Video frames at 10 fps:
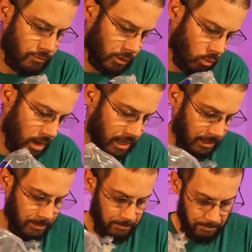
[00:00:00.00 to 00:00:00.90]
of the
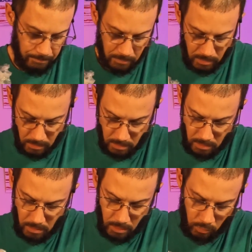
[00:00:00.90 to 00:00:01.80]
way
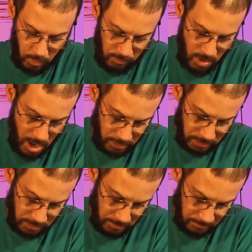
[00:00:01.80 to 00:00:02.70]
with
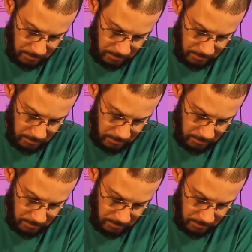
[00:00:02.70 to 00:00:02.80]
rocks.